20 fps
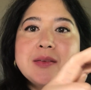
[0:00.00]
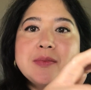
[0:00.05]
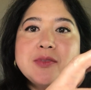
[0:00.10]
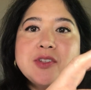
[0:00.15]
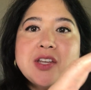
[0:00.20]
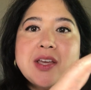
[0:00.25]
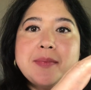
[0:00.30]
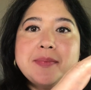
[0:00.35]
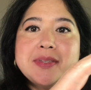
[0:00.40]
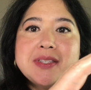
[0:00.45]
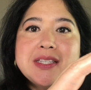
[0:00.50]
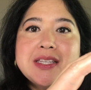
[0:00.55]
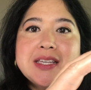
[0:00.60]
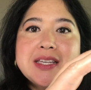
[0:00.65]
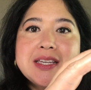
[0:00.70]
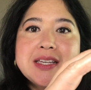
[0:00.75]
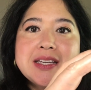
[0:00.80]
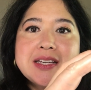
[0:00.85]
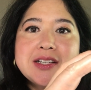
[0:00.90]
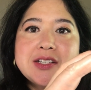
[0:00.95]

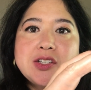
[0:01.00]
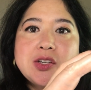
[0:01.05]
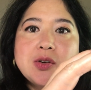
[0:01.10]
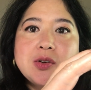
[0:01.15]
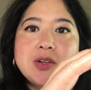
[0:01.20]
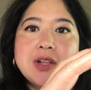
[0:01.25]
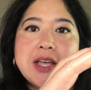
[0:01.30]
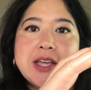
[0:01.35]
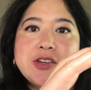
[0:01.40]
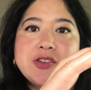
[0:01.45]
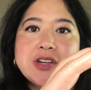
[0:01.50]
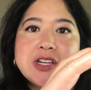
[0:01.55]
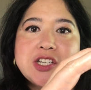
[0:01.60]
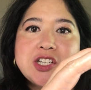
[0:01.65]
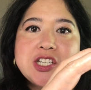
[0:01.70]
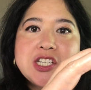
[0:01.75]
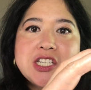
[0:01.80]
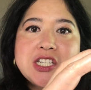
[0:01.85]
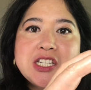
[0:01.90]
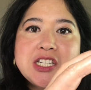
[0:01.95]
Chapstick Total
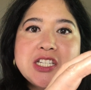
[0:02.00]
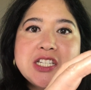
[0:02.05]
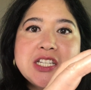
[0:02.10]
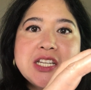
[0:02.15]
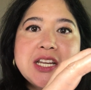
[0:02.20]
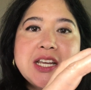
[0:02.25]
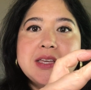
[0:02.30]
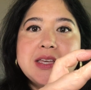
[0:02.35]
Hydration.